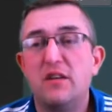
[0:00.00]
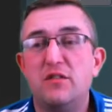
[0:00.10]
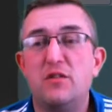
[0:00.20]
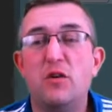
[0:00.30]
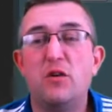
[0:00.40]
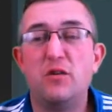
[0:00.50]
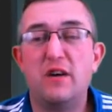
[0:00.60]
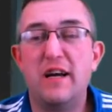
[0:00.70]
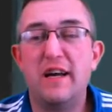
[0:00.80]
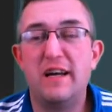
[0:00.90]
So
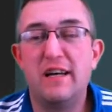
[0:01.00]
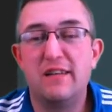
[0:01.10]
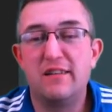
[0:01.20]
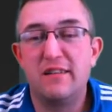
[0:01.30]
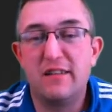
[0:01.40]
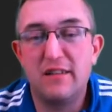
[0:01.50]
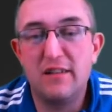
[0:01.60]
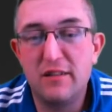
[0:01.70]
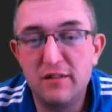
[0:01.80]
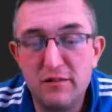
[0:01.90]

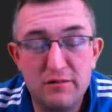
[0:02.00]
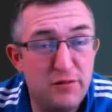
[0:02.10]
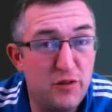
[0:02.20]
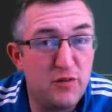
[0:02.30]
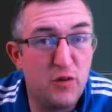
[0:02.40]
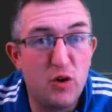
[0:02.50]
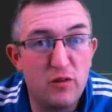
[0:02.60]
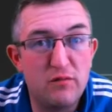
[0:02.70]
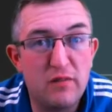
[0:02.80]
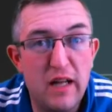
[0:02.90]
first of
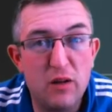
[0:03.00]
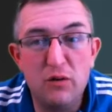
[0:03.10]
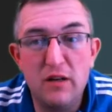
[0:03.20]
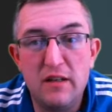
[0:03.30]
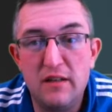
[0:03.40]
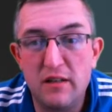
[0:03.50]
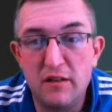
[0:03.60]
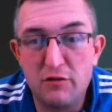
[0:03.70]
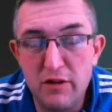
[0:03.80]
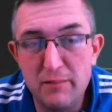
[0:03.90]
all, hello and a
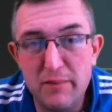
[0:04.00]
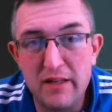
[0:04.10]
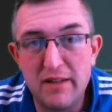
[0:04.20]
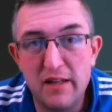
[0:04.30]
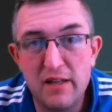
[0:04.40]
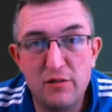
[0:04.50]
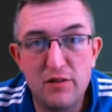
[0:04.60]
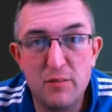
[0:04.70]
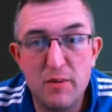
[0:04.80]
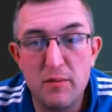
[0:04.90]
great big thank you
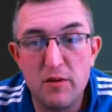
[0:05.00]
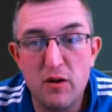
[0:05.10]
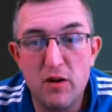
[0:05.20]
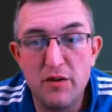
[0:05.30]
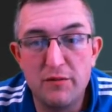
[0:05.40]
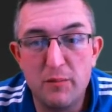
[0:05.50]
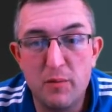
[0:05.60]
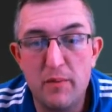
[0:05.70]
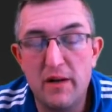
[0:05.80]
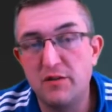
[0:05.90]
to the people on the
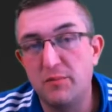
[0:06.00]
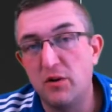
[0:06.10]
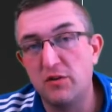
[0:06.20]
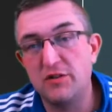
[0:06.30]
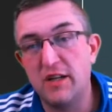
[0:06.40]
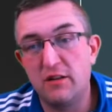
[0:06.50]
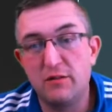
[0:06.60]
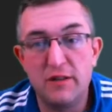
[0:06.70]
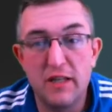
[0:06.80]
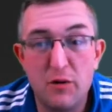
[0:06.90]
Football Manager blog channel
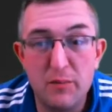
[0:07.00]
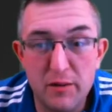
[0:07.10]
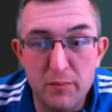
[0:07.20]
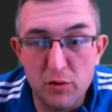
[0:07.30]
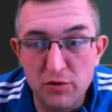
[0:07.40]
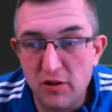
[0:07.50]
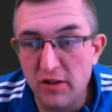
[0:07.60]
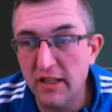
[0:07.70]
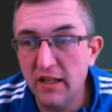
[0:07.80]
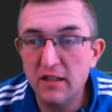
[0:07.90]
for allowing me to post on
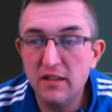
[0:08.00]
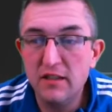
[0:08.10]
here.